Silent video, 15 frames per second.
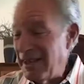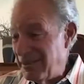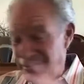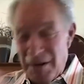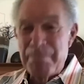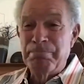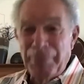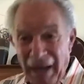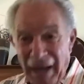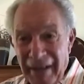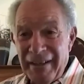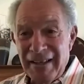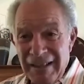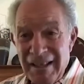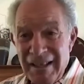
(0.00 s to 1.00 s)
Their
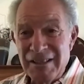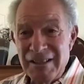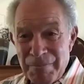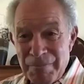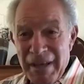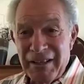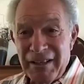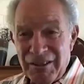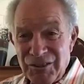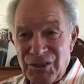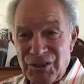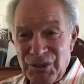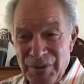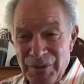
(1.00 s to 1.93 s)
buddy is making $250,000,